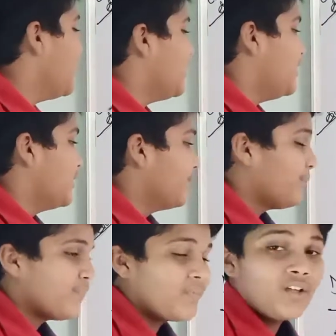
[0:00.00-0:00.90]
teeth.
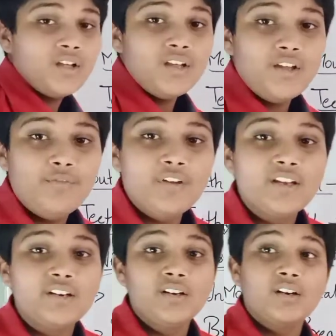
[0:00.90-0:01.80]
If
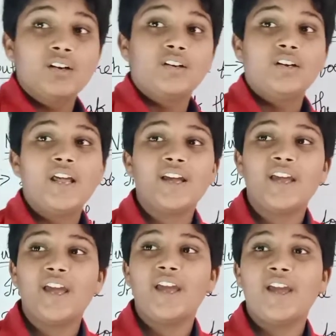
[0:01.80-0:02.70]
we take
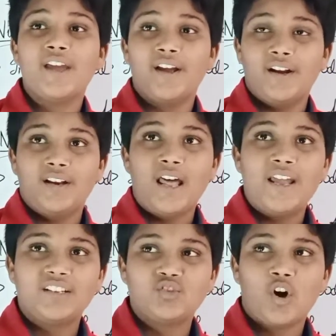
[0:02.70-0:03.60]

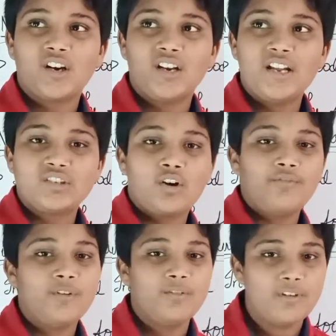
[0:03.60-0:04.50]
like chocolates
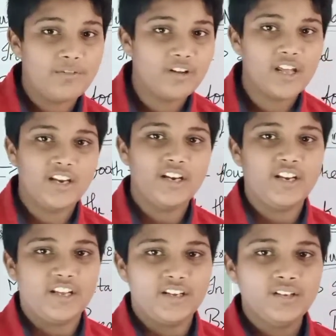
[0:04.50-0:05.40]
when we are
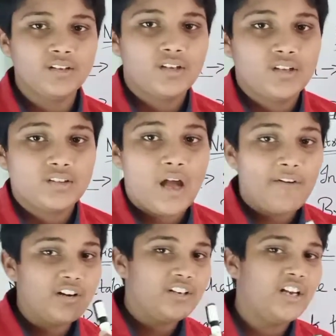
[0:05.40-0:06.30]
eating,
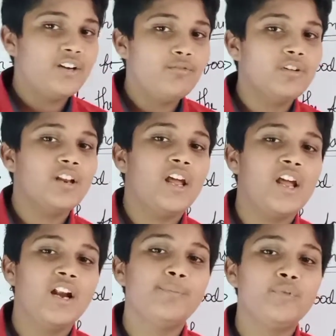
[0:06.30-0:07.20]
our teeth will
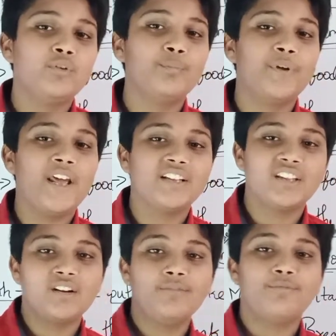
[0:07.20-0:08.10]
help to break
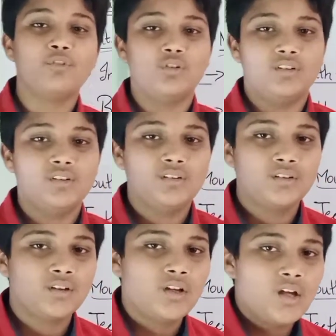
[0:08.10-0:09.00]
that food.
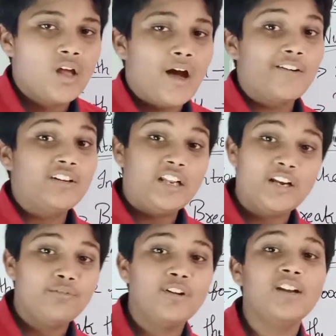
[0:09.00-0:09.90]
Our
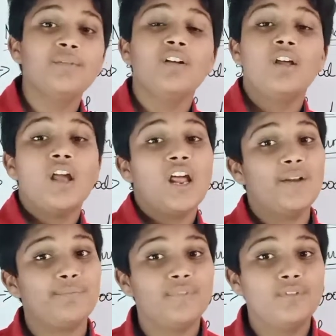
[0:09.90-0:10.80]
teeth will help
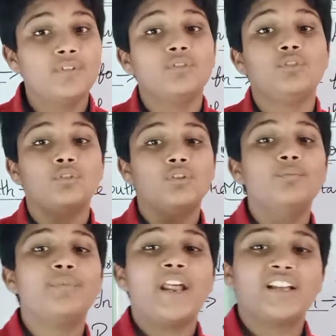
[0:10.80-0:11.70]
to
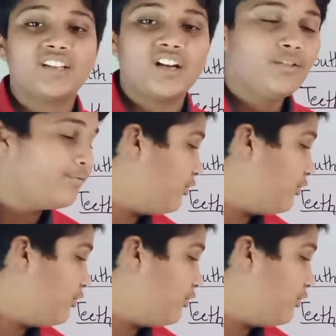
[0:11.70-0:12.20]
break that